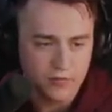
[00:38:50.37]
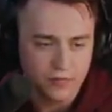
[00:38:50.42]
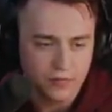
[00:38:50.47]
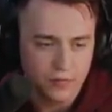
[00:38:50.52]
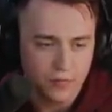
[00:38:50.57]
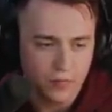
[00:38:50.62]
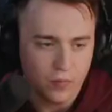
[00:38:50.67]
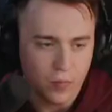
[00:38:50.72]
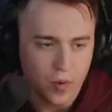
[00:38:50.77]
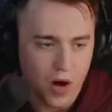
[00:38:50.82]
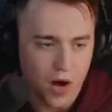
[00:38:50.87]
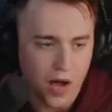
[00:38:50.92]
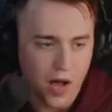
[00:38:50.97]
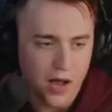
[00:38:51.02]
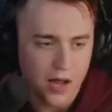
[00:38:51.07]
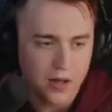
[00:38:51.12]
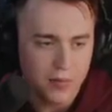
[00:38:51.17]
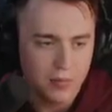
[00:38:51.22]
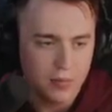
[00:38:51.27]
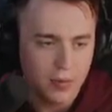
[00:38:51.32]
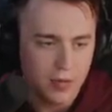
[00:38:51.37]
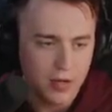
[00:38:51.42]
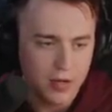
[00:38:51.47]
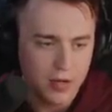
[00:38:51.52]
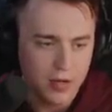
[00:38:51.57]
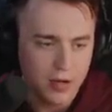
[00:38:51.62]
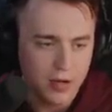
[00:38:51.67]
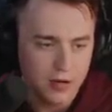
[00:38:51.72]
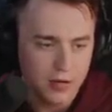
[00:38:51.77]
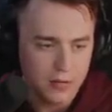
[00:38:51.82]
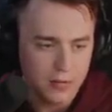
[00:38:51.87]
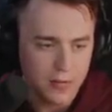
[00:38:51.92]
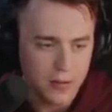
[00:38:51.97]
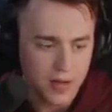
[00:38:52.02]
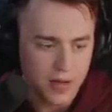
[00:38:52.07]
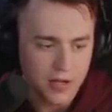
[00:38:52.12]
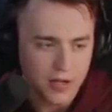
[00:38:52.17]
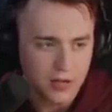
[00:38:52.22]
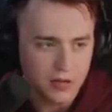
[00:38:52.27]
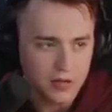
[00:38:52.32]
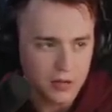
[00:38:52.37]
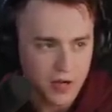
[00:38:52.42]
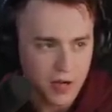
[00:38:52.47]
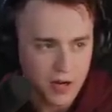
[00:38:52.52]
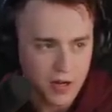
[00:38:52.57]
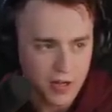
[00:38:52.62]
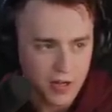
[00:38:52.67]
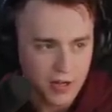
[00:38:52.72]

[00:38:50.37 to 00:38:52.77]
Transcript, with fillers: why, but um, I could not get